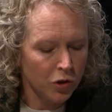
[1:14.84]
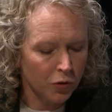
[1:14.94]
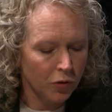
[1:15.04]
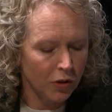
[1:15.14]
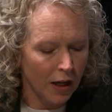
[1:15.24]
you
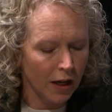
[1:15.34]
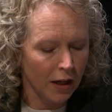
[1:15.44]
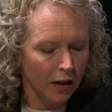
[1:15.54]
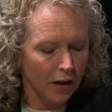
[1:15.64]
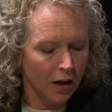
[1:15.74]

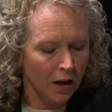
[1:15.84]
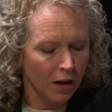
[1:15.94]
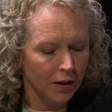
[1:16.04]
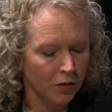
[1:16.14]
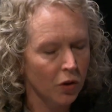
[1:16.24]
say
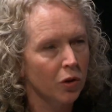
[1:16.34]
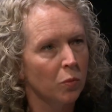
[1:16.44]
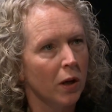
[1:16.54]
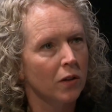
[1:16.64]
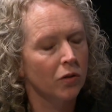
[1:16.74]
is a good
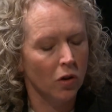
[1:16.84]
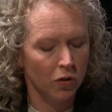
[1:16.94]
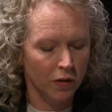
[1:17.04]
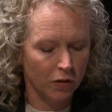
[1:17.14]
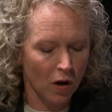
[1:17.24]
way to start
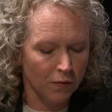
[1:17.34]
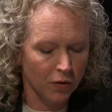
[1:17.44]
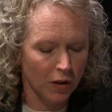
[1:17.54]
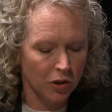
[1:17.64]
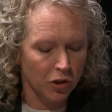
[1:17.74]
this
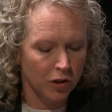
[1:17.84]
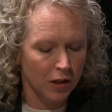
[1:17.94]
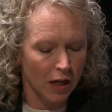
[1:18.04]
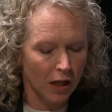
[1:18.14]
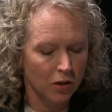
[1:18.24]
conversation
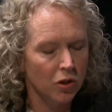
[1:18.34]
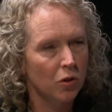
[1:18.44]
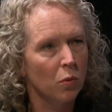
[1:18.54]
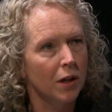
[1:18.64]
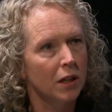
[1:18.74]
today? Do
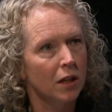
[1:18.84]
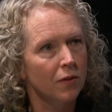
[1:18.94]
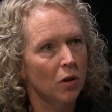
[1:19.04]
you want to give an